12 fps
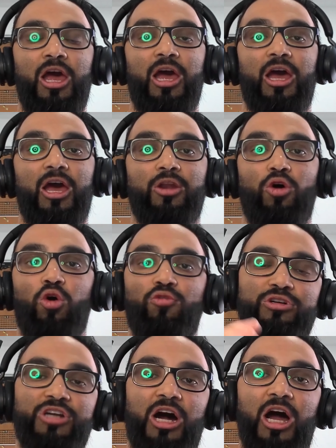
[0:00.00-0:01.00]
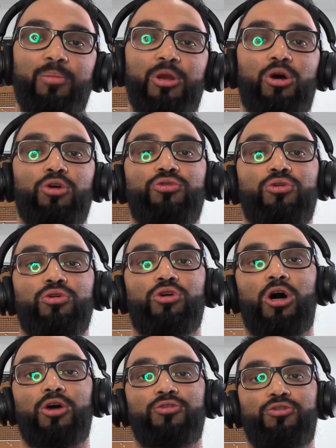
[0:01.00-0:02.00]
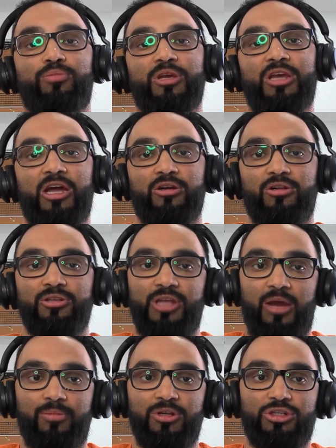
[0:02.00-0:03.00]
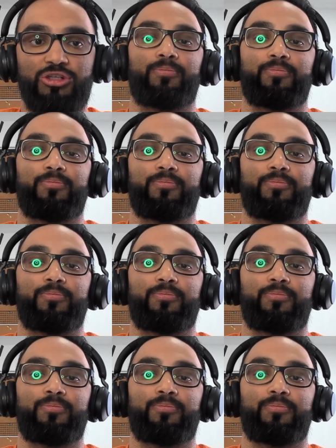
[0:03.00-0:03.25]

And over time, it also causes mechanical damage.